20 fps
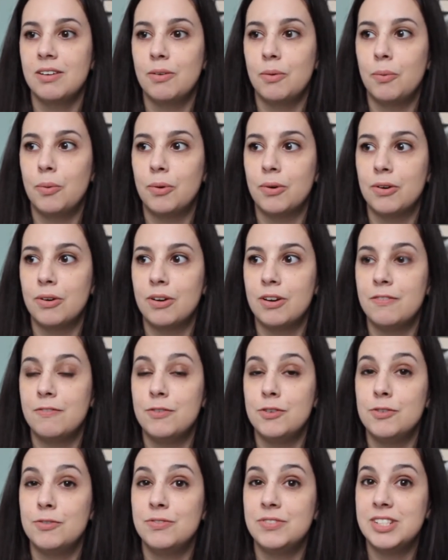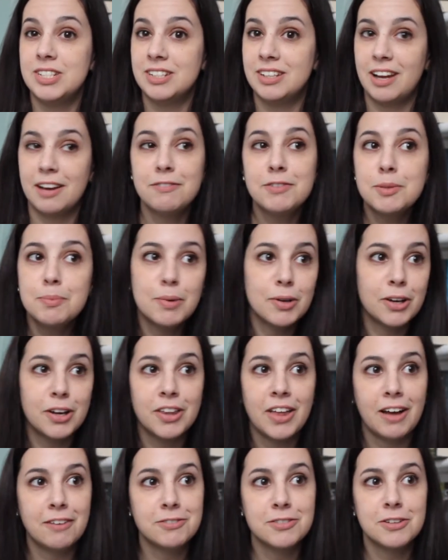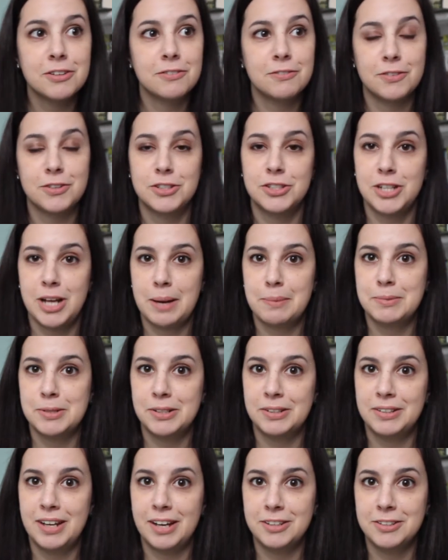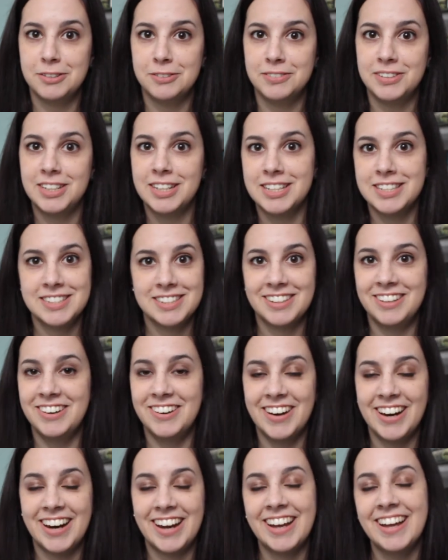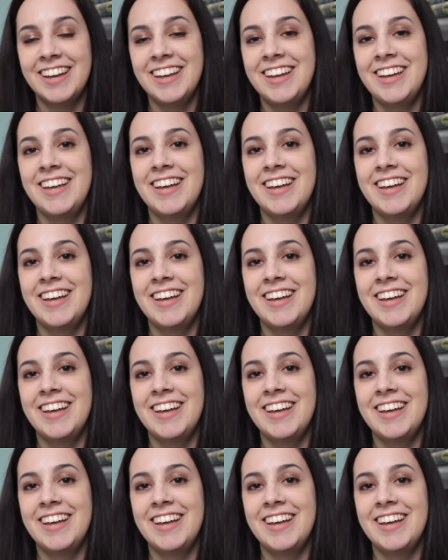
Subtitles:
or if you've DNF'd a book after the first chapter and now you're reconsidering.